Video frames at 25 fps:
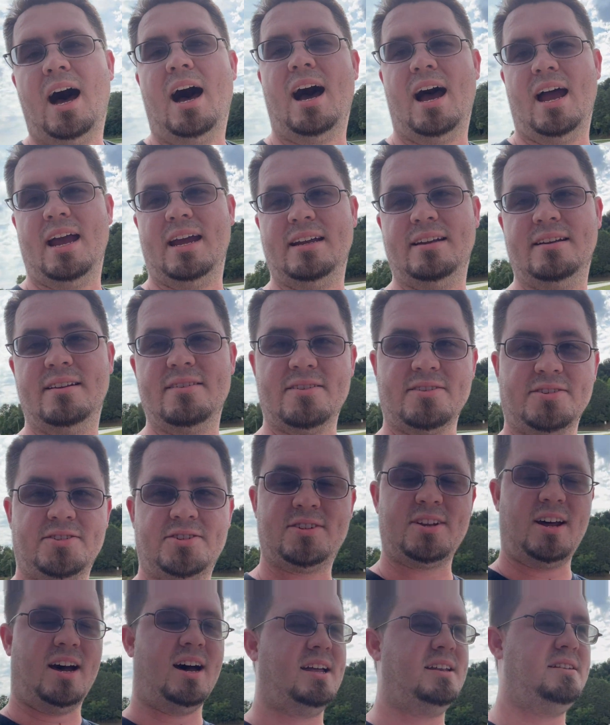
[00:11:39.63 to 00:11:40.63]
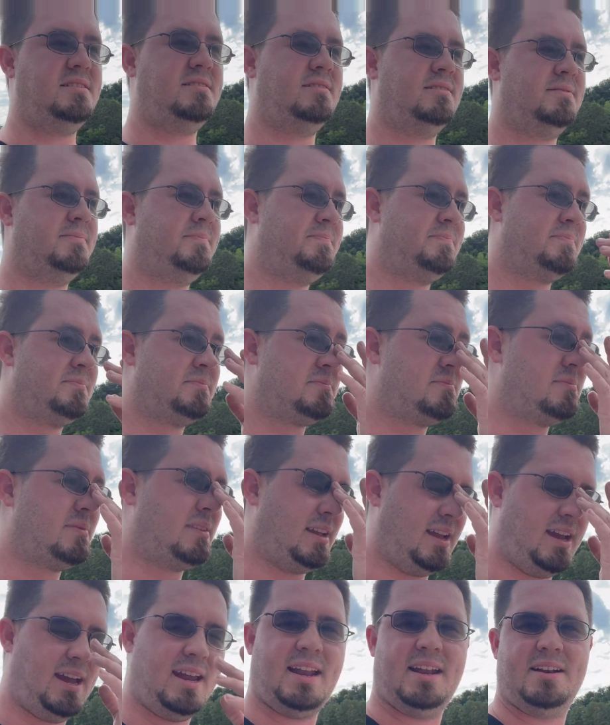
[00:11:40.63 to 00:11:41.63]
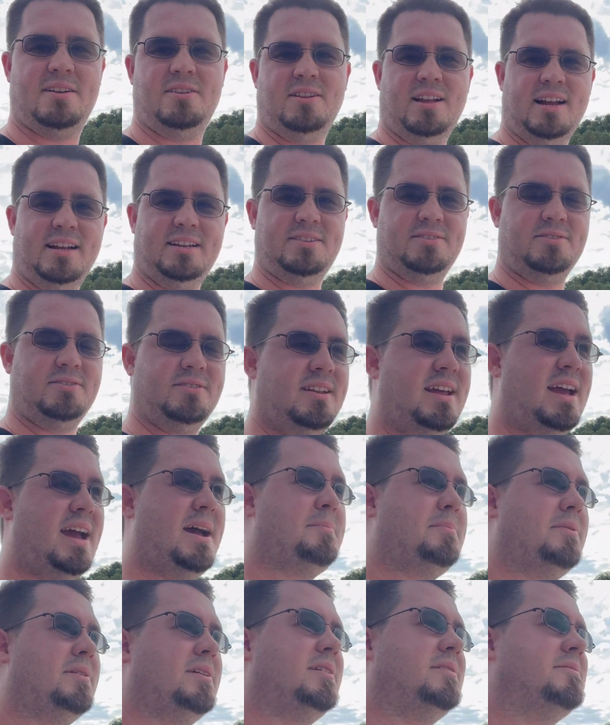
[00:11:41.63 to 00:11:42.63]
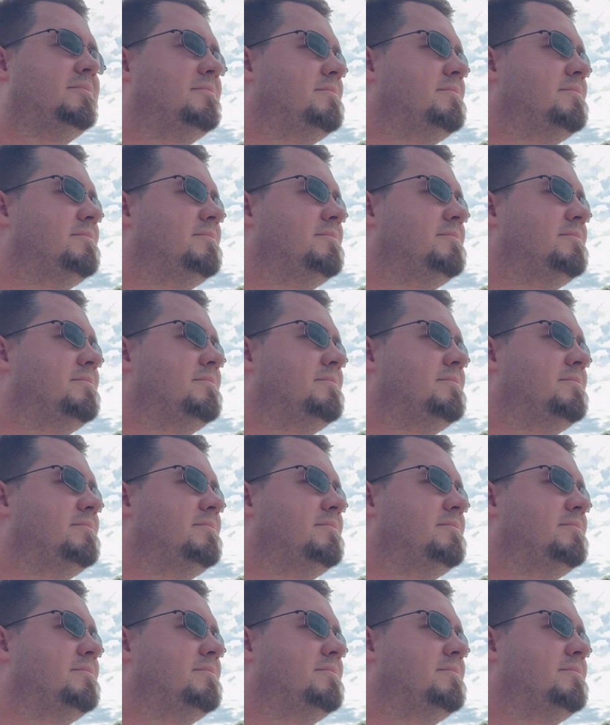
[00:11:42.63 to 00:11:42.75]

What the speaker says: into the sun, and I don't like doing that, but